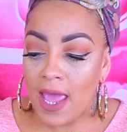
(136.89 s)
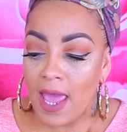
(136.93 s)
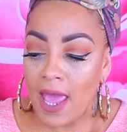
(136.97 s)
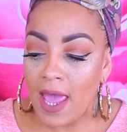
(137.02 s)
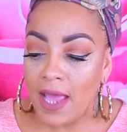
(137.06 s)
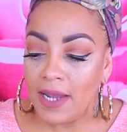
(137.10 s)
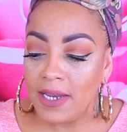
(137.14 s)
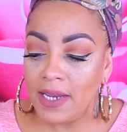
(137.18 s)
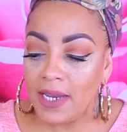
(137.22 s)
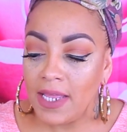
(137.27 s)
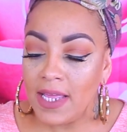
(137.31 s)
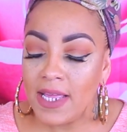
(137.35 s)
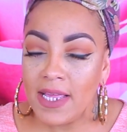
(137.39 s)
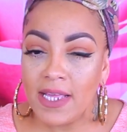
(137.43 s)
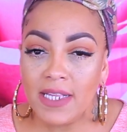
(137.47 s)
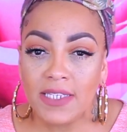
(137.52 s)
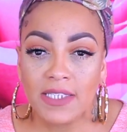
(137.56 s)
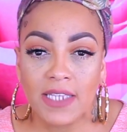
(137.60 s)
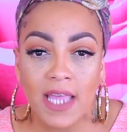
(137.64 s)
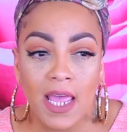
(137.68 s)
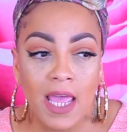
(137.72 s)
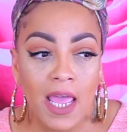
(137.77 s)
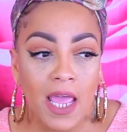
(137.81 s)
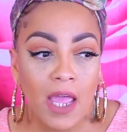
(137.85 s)
and it
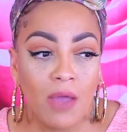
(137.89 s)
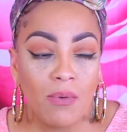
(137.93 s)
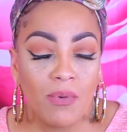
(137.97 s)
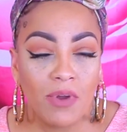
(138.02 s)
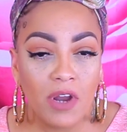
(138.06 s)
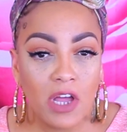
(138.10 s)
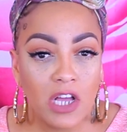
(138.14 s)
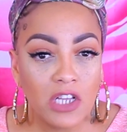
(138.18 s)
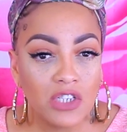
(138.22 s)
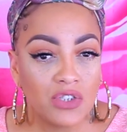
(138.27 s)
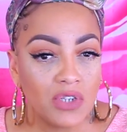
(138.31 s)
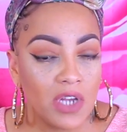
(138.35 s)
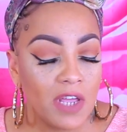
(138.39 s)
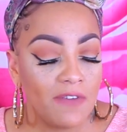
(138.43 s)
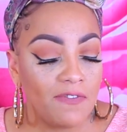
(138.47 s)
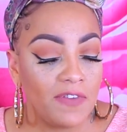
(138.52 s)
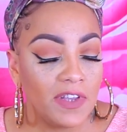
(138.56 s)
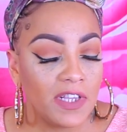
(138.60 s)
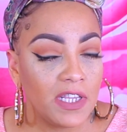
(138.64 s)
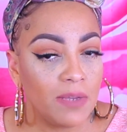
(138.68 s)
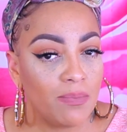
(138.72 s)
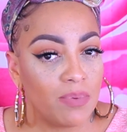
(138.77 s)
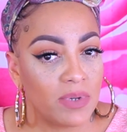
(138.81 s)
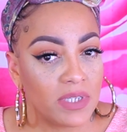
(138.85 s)
is a
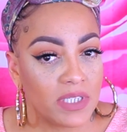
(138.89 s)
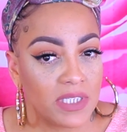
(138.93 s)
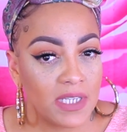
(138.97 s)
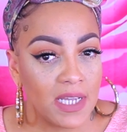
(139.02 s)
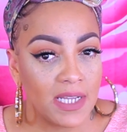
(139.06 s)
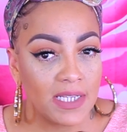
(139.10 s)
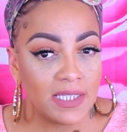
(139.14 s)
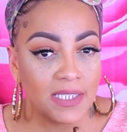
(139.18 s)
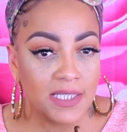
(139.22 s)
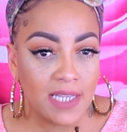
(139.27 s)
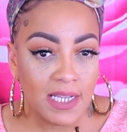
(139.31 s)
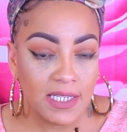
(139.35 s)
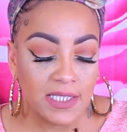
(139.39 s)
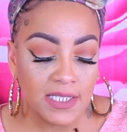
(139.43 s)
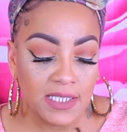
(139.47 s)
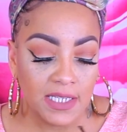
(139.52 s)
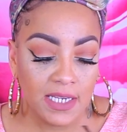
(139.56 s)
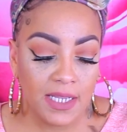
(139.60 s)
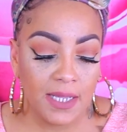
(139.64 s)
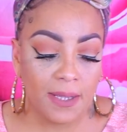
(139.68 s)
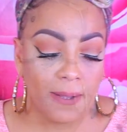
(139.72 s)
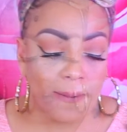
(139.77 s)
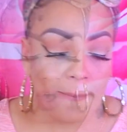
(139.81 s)
150% density.